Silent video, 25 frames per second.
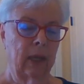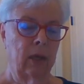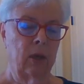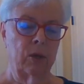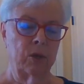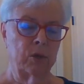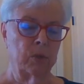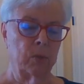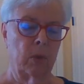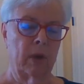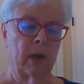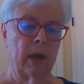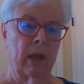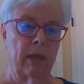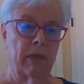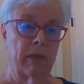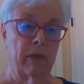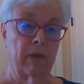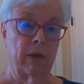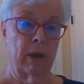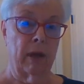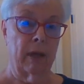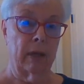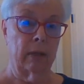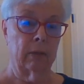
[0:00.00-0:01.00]
Here's what I
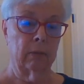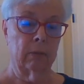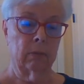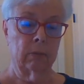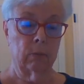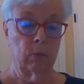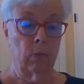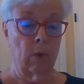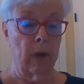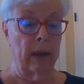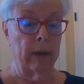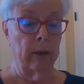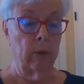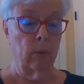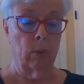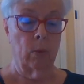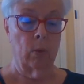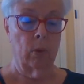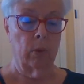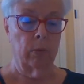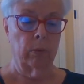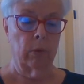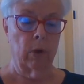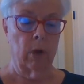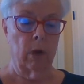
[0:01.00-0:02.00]
thought, right
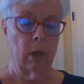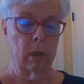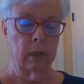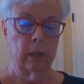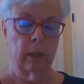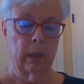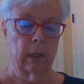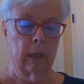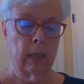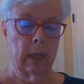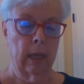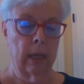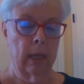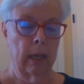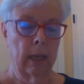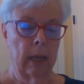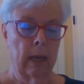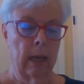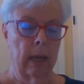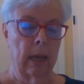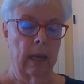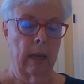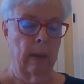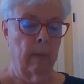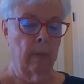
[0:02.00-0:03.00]
or wrong.
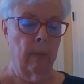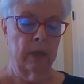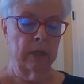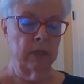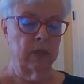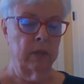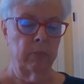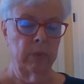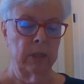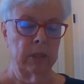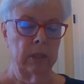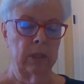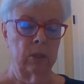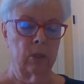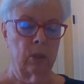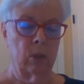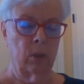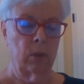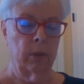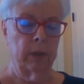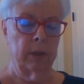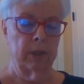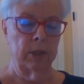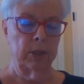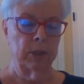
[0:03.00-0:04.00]
I must have been
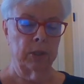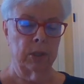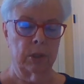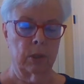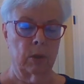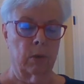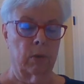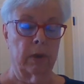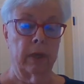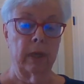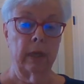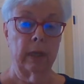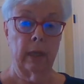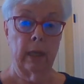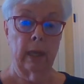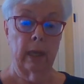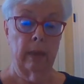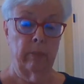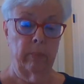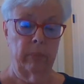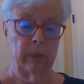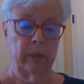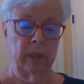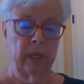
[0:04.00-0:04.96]
told this story and